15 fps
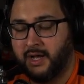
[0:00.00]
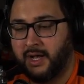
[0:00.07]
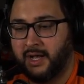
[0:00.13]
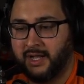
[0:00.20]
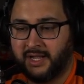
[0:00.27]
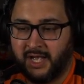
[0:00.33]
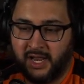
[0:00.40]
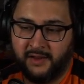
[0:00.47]

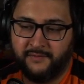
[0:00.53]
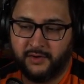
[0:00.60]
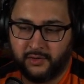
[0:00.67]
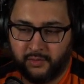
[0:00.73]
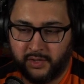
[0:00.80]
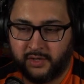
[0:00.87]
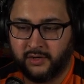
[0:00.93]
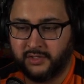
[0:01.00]
kind of a
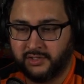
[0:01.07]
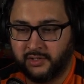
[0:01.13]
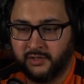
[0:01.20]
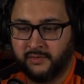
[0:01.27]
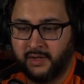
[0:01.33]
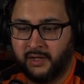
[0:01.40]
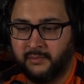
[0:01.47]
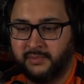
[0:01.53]
quicker
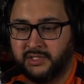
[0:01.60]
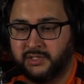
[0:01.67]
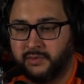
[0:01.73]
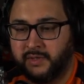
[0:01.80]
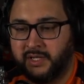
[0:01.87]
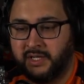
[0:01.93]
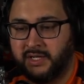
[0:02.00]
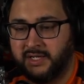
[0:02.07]
turnaround
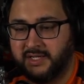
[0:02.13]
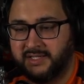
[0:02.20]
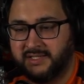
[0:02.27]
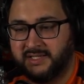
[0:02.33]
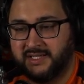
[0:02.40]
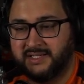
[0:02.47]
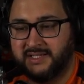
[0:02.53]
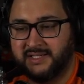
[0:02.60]
between
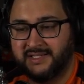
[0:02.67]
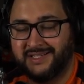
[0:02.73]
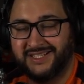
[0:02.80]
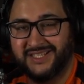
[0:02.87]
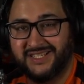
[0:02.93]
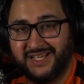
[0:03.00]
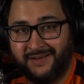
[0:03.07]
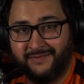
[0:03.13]
6s and
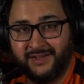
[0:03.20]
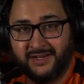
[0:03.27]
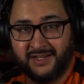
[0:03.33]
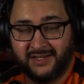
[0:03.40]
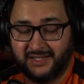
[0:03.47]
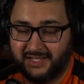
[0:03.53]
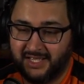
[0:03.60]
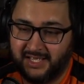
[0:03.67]
7 in
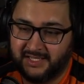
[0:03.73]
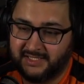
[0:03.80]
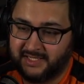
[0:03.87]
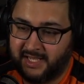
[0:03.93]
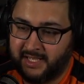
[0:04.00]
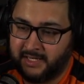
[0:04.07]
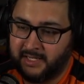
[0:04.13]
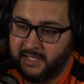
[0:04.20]
the
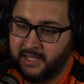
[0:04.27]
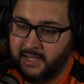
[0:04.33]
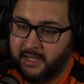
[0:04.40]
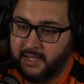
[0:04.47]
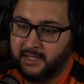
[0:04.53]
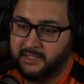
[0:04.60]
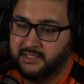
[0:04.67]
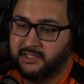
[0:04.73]
Kingsland.
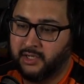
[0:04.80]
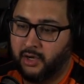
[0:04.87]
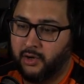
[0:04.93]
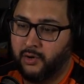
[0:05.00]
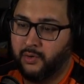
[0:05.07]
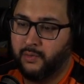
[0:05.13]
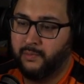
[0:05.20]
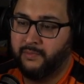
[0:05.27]

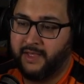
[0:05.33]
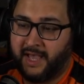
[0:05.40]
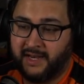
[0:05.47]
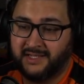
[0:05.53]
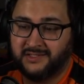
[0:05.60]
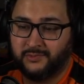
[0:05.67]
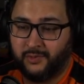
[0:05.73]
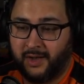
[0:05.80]
So that
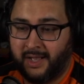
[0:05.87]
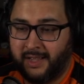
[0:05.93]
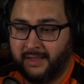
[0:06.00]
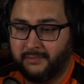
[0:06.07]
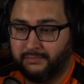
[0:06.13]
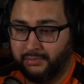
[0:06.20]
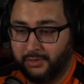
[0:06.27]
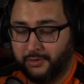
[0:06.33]
is why
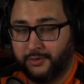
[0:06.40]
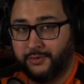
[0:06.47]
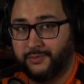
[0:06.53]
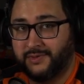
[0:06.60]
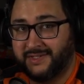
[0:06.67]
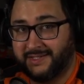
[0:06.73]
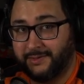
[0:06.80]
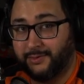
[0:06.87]
blue
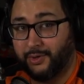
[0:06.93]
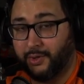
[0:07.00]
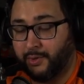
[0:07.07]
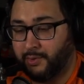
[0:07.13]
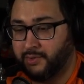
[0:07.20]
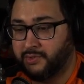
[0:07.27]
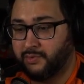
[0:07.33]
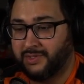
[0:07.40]
still
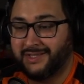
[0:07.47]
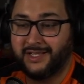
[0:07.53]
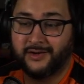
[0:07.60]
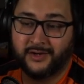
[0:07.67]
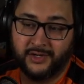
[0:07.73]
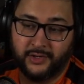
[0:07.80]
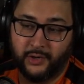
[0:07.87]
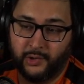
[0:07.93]
holds what they're
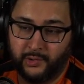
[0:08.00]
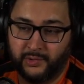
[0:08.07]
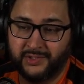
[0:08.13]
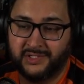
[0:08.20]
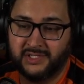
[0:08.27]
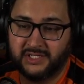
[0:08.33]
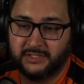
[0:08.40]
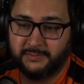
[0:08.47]
going to hold
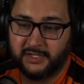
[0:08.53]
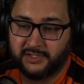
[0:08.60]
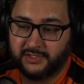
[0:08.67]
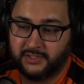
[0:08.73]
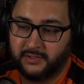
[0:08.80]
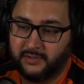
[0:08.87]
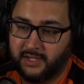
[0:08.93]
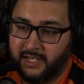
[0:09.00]
in this
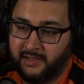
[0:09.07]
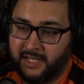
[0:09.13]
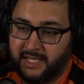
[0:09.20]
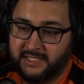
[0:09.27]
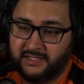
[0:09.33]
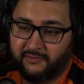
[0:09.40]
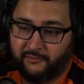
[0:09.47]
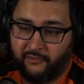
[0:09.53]
picture. Okay,
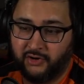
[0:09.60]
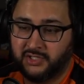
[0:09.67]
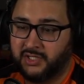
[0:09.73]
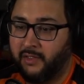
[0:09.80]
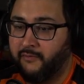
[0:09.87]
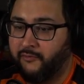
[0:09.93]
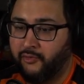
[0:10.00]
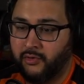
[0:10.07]
that's first
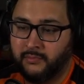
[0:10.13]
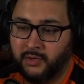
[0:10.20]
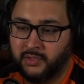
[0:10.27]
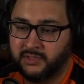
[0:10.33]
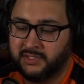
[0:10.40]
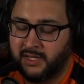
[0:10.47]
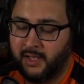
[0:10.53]
and foremost.